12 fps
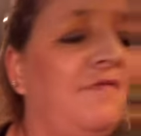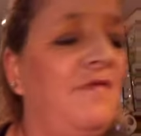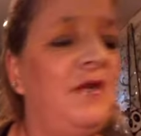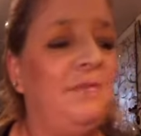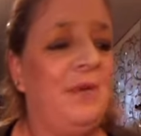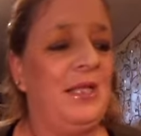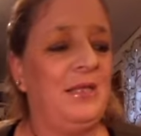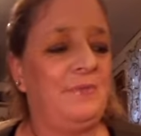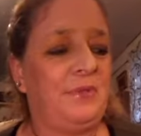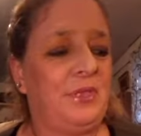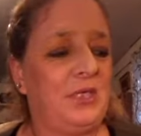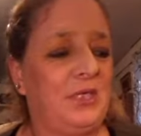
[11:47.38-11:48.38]
fit in my
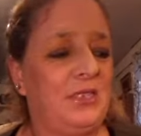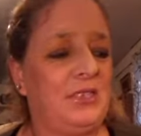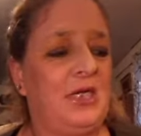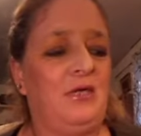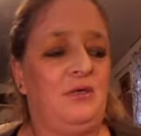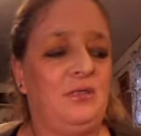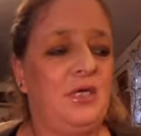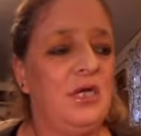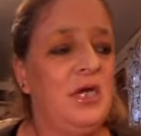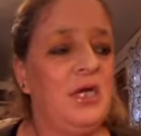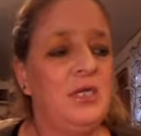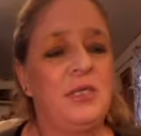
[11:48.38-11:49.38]
lipstick containers.
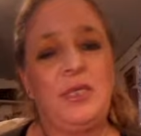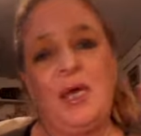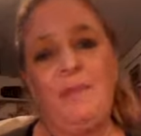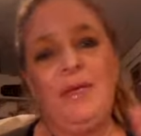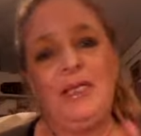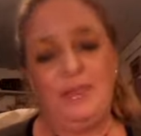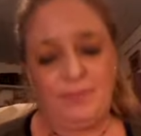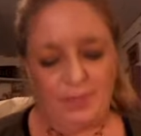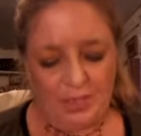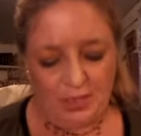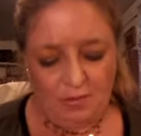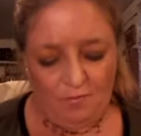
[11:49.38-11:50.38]
So that'll be a
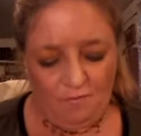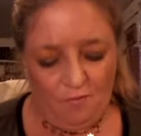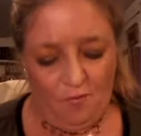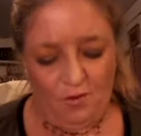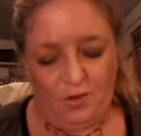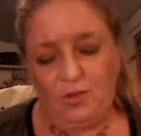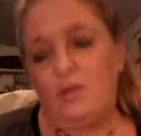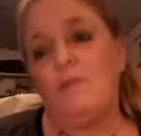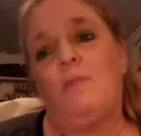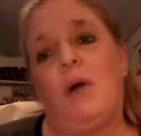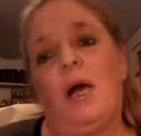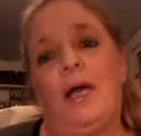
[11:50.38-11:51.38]
lipstick for
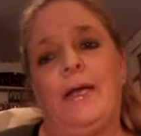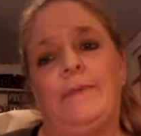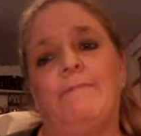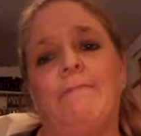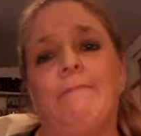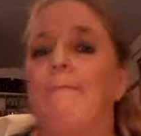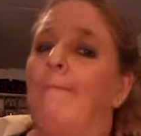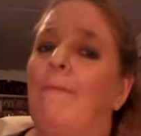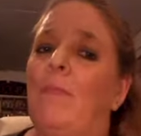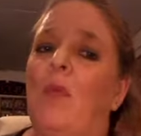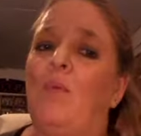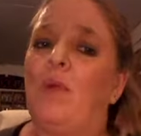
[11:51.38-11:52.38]
my,
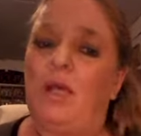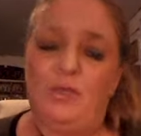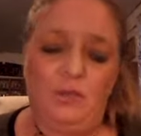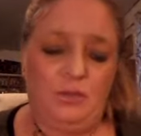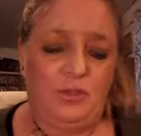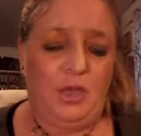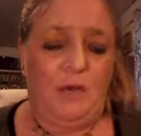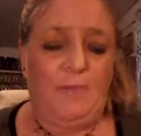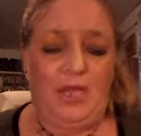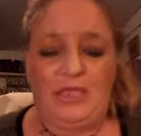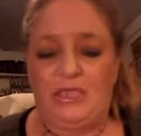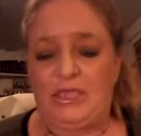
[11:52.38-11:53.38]
when I do shop
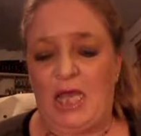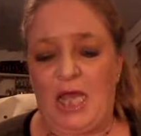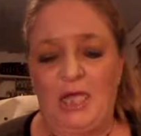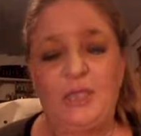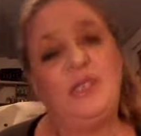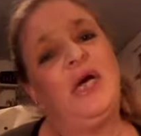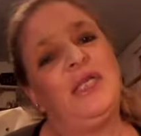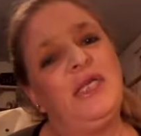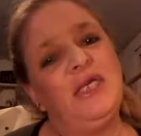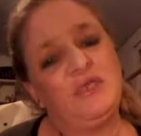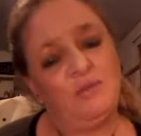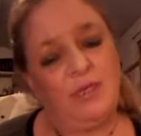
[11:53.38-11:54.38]
my stash, not
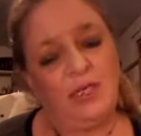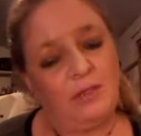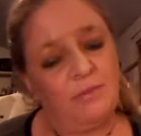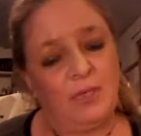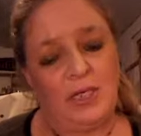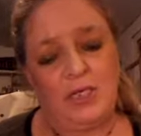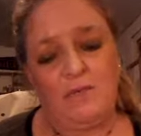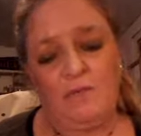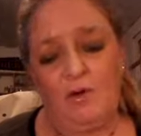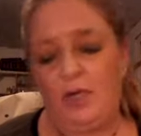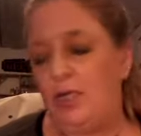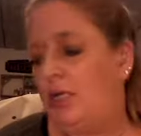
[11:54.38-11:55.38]
this week because I've
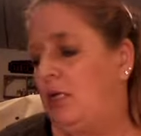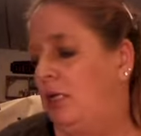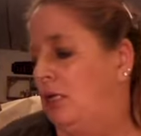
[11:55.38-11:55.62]
already